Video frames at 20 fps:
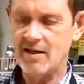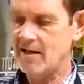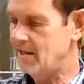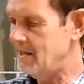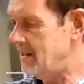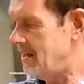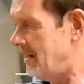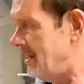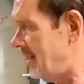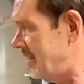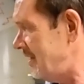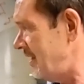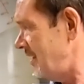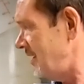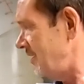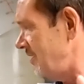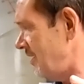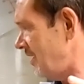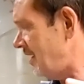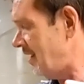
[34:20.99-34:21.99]
I
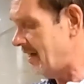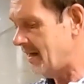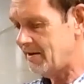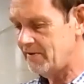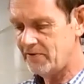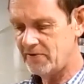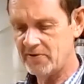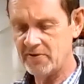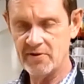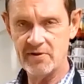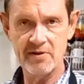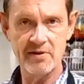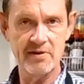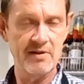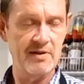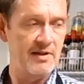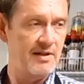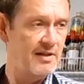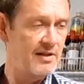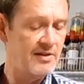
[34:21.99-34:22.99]
need a knife
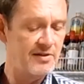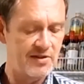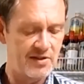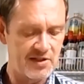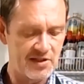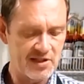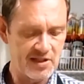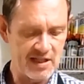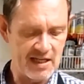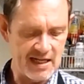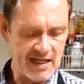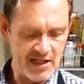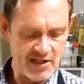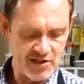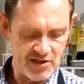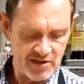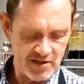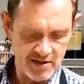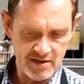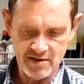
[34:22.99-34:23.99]
to
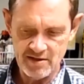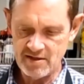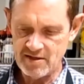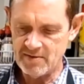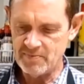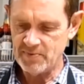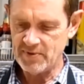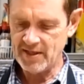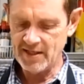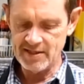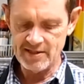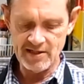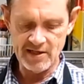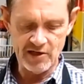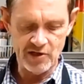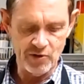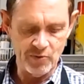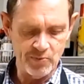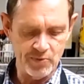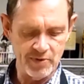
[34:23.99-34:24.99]
slice a piece
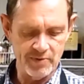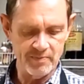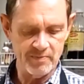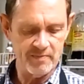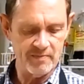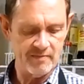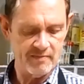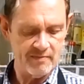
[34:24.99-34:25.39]
open